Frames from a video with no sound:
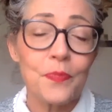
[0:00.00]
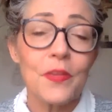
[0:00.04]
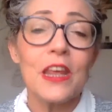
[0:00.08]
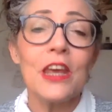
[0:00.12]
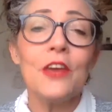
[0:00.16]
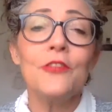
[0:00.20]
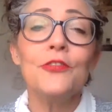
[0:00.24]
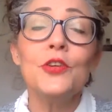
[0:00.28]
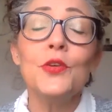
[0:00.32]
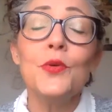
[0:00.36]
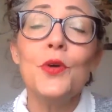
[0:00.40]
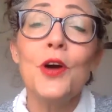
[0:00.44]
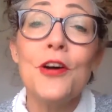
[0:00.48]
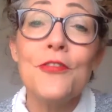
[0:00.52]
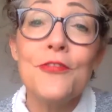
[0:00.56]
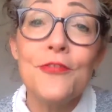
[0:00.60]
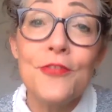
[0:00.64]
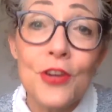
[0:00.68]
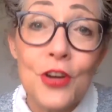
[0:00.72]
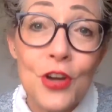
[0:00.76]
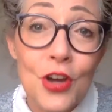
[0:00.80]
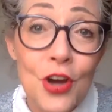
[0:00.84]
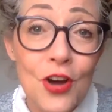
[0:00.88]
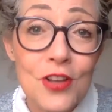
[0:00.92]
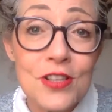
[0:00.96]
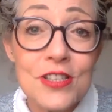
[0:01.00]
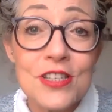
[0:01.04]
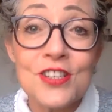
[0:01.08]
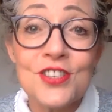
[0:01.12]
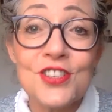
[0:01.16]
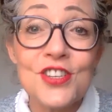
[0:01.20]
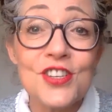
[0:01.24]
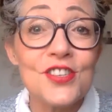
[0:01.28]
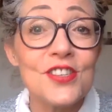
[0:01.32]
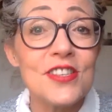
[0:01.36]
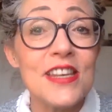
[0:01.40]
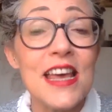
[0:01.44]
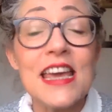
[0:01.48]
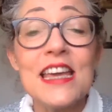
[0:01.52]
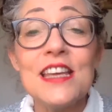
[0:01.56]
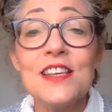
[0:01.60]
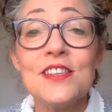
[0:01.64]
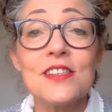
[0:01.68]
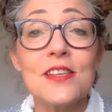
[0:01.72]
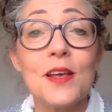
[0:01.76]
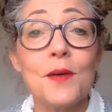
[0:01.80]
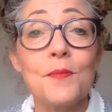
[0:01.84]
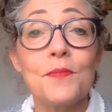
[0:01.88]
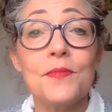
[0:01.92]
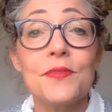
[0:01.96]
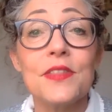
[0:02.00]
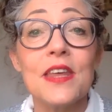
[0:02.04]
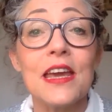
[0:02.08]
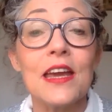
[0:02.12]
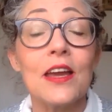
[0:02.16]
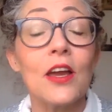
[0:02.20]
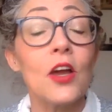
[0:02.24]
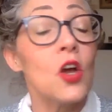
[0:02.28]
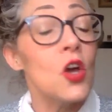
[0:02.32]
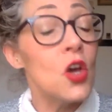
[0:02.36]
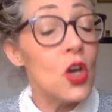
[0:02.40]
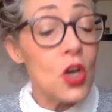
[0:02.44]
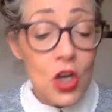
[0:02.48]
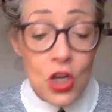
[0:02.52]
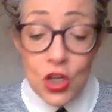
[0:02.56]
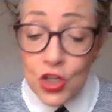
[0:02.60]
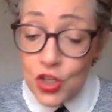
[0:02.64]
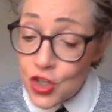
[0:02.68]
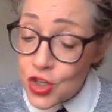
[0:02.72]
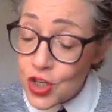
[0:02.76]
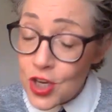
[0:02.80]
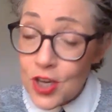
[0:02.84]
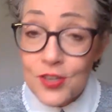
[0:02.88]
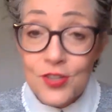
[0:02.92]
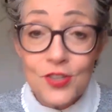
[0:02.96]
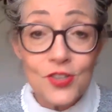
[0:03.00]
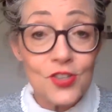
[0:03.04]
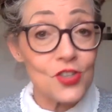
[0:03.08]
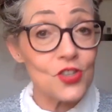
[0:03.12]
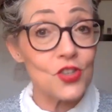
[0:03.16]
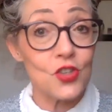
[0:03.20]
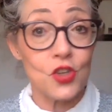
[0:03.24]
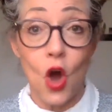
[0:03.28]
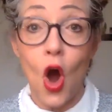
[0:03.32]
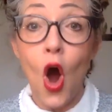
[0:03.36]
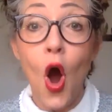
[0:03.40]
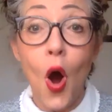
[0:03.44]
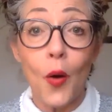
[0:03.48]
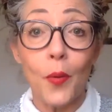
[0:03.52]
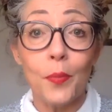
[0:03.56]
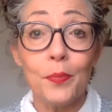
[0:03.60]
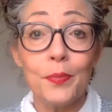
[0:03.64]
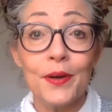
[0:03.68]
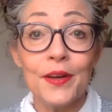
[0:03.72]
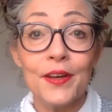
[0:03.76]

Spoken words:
If you have forgotten to say something, just stop